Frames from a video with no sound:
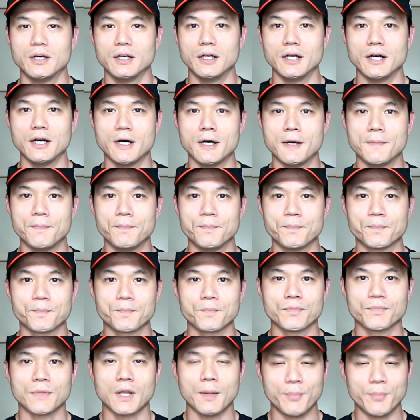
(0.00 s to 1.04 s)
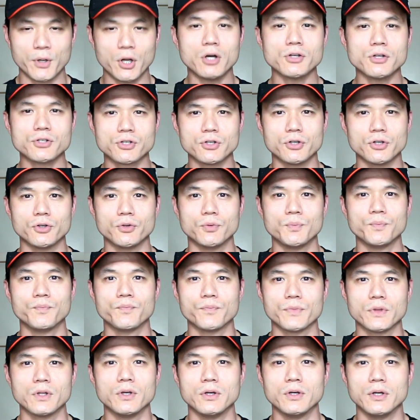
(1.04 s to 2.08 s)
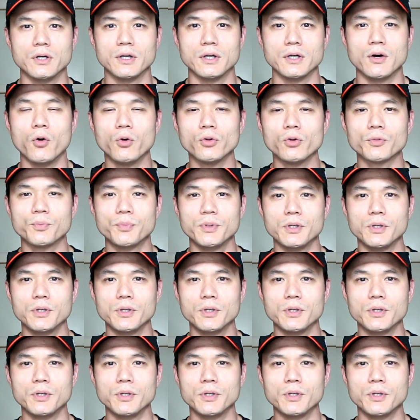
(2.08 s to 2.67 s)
But also older